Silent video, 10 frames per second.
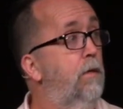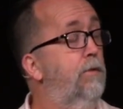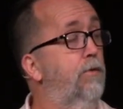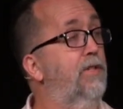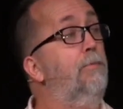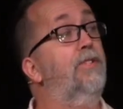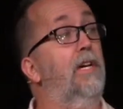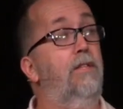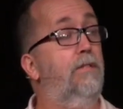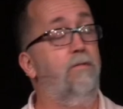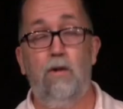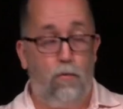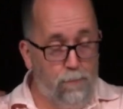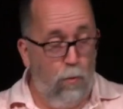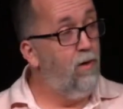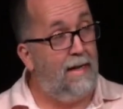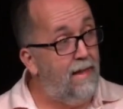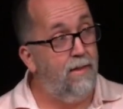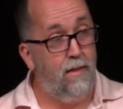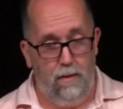So some states don't report
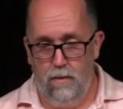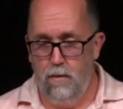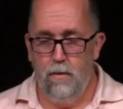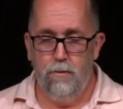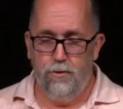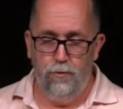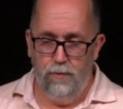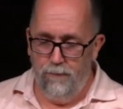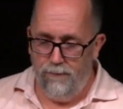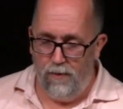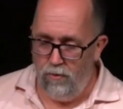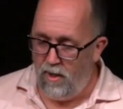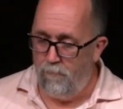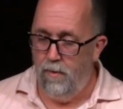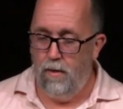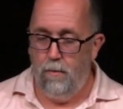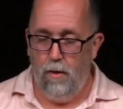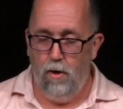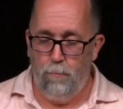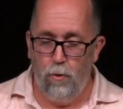anything to the federal government uh,
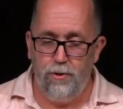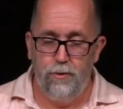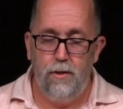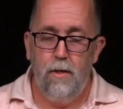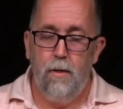on abortions.